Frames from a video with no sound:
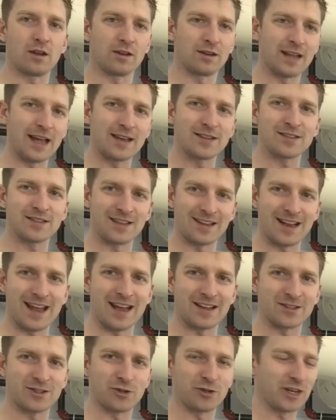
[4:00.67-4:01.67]
less and
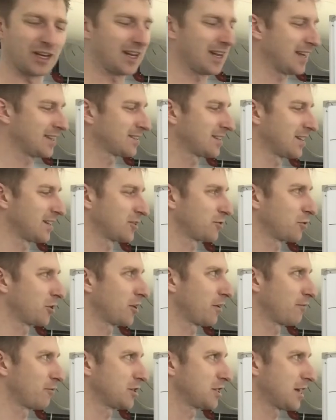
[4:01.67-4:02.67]
less. You'll get less and less
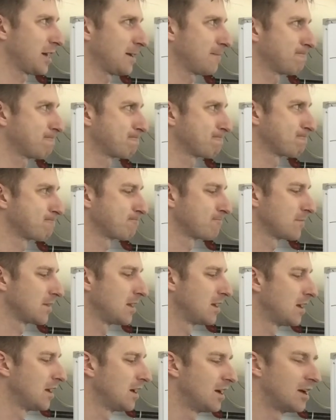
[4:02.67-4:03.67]
recovery time.
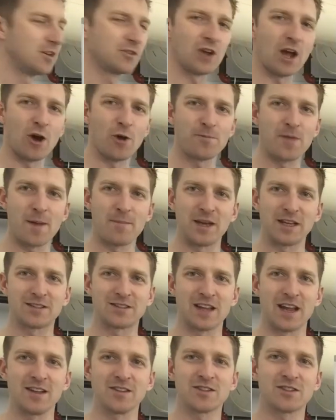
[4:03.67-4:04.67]
So I hope that makes
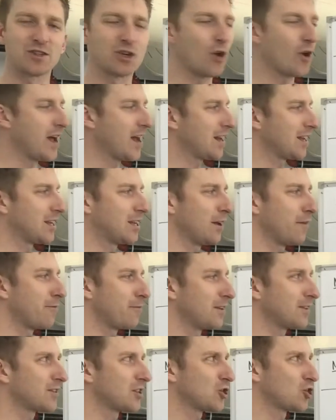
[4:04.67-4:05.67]
sense. Go ahead and
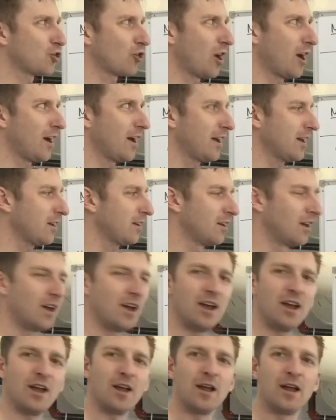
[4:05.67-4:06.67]
give this a try.
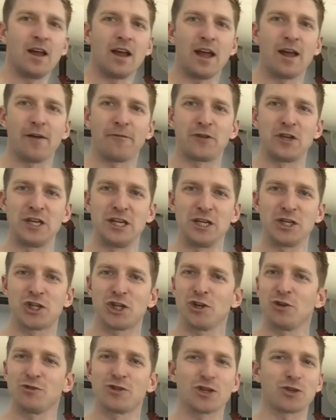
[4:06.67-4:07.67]
If you need
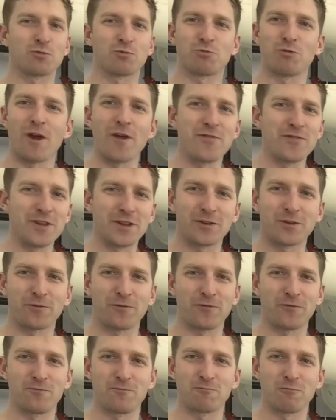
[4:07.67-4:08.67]
to, just run this
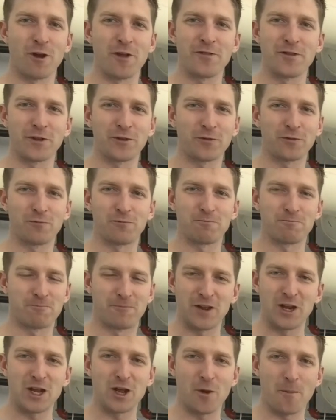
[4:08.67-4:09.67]

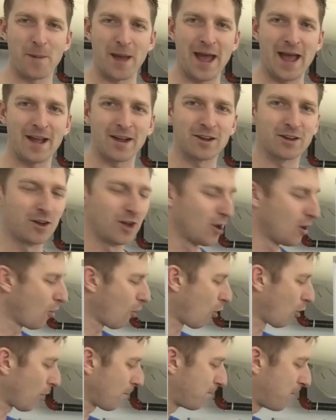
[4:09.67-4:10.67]
video back
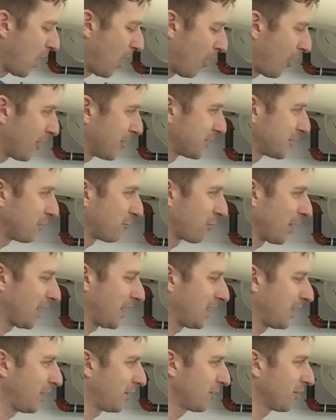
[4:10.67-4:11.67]
or pause it
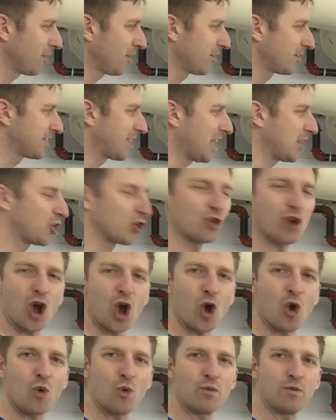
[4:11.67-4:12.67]
right here. Take your
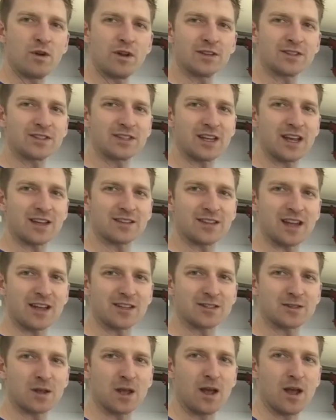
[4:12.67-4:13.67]
own
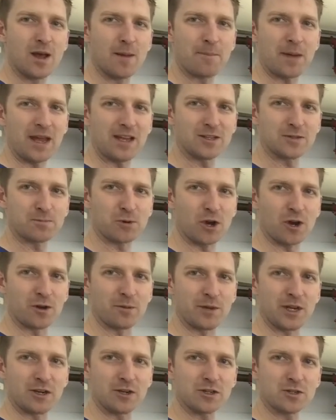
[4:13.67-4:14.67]
CSS pace per
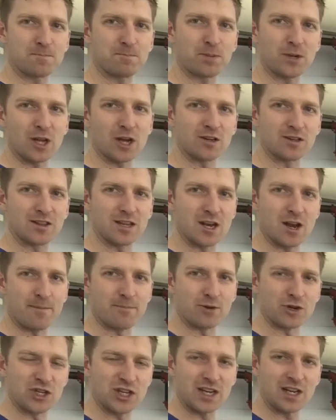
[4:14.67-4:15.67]
100 meters, plug the
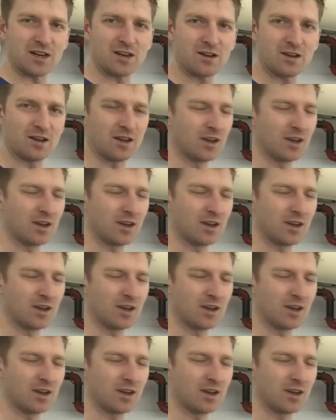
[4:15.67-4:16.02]
numbers in,